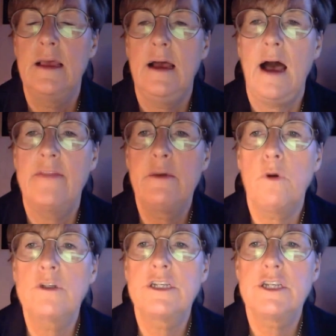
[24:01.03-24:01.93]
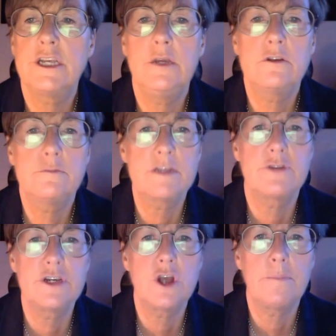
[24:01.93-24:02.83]
And they wanted to use
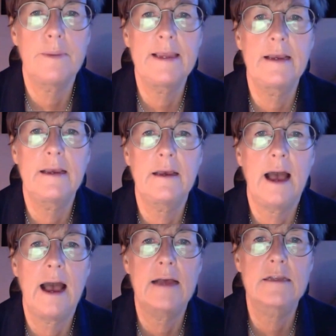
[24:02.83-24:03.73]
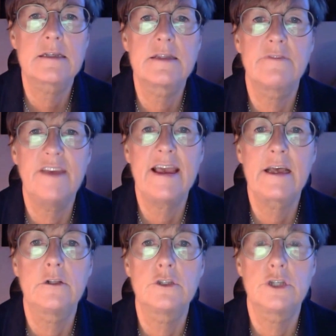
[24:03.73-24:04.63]
mystery shopping as the
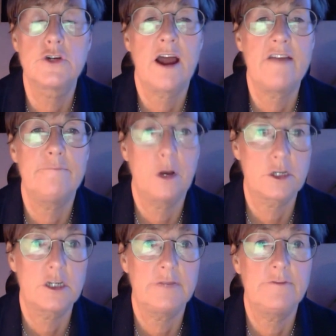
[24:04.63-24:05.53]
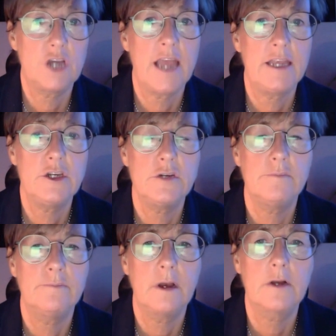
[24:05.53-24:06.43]
vehicle to drive positive change
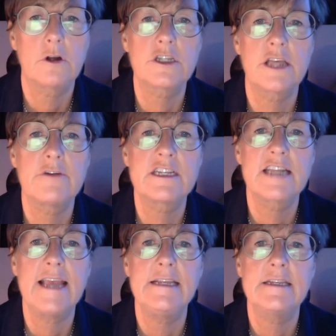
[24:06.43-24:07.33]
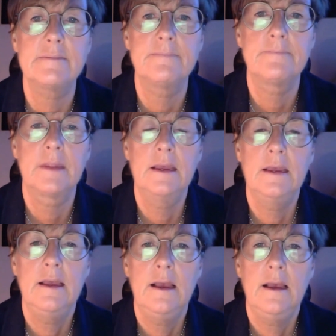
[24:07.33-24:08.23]
across their estate.
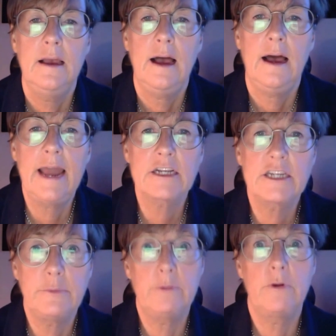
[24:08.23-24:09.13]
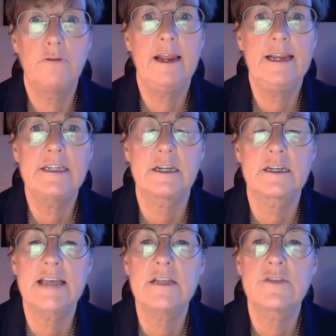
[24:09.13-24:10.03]
And actually, we were really
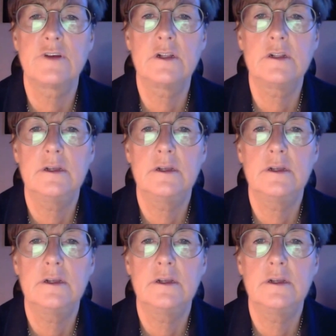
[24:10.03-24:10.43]
successful.